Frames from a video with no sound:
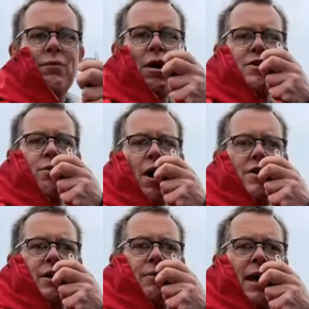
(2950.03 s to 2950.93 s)
Roger,
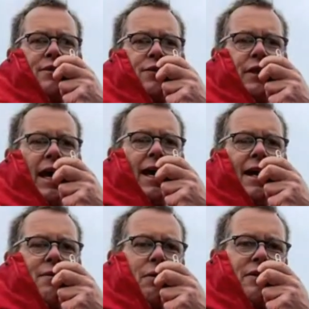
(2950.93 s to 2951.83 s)
roger. That's,
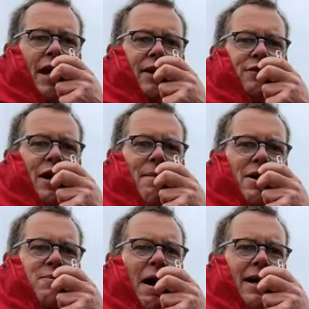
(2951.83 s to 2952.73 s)
yeah, well, thank you so
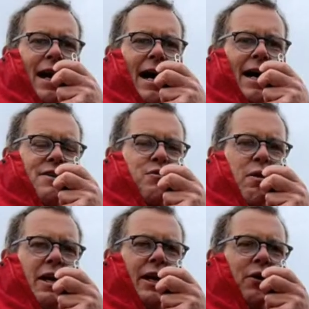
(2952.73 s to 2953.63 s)
much, mate. Just
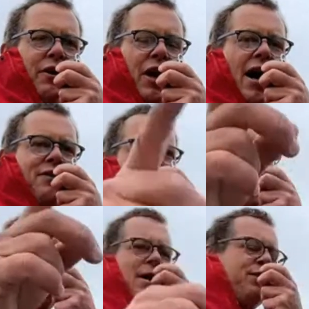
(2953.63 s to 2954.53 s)
reading all the guys, the
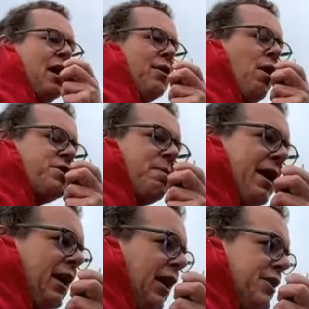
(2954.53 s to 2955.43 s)
comments. Roger,
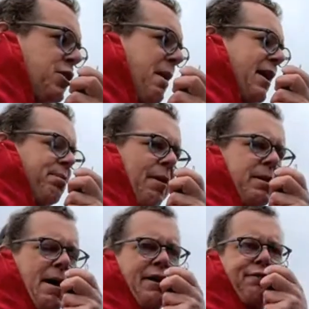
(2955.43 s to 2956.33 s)
buddy, I got you about a
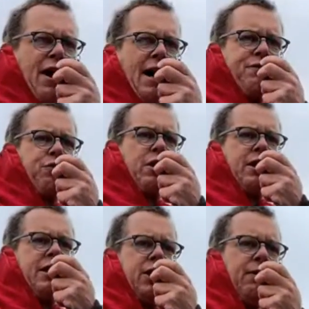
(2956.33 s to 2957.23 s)
5-3,
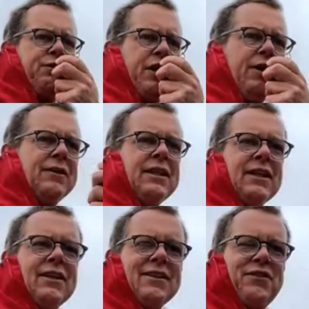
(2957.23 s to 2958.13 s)
QSL.
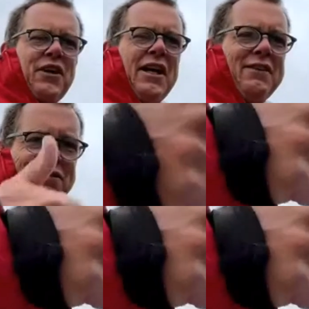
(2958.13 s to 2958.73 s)
Steve.